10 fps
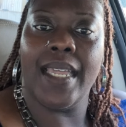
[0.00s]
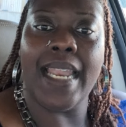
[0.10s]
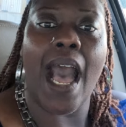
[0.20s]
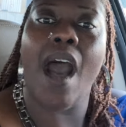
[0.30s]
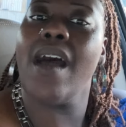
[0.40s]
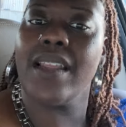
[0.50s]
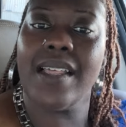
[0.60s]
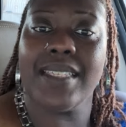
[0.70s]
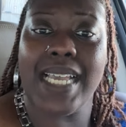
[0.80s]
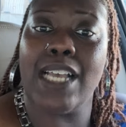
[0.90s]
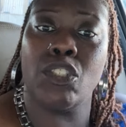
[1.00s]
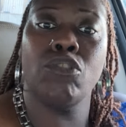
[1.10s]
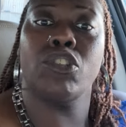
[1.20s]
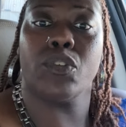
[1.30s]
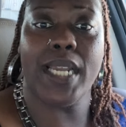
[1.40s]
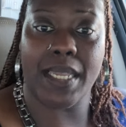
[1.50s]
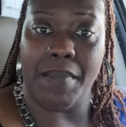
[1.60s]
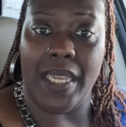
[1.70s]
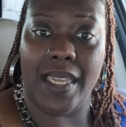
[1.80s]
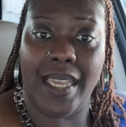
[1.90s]
Now, all the other times you tricked
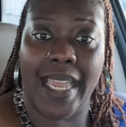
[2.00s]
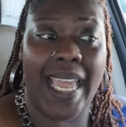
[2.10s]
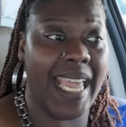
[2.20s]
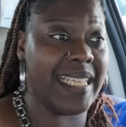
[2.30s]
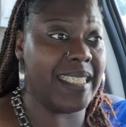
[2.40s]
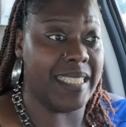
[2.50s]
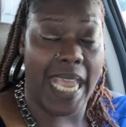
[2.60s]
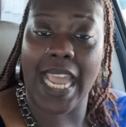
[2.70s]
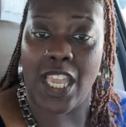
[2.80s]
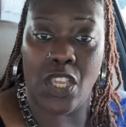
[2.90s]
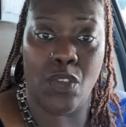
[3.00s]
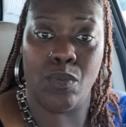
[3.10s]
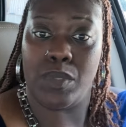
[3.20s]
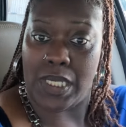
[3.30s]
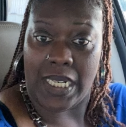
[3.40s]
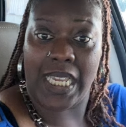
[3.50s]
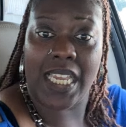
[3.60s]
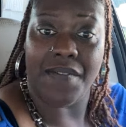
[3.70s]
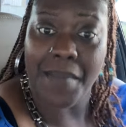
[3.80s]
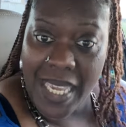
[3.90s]
me into taking you to
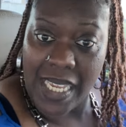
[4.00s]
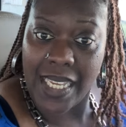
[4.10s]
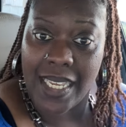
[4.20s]
leave me.